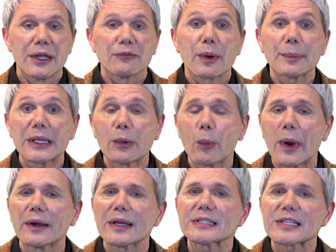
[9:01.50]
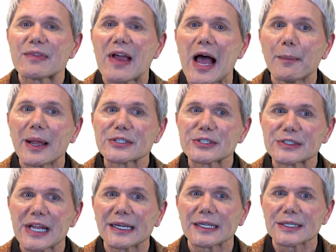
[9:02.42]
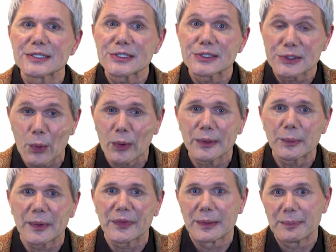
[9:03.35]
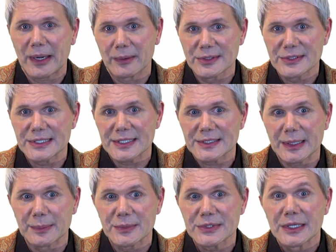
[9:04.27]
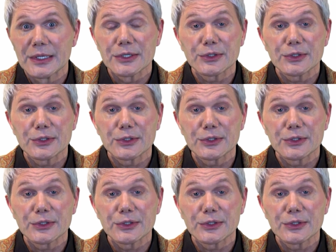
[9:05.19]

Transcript: from the awareness of how much data is stored within payroll systems